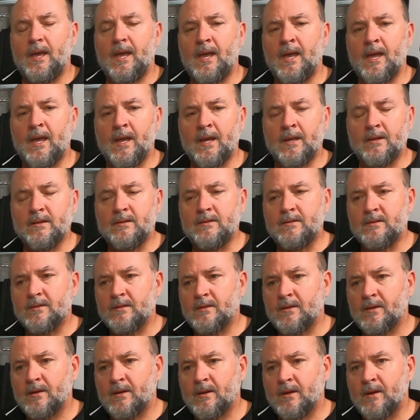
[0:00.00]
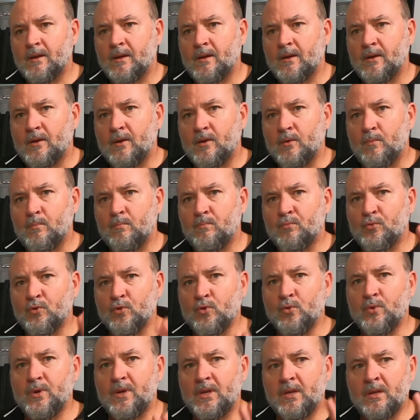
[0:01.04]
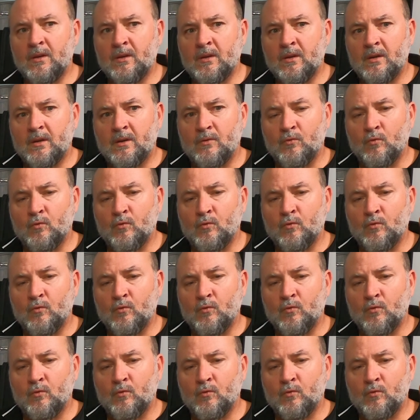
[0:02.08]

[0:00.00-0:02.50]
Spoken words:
And brewing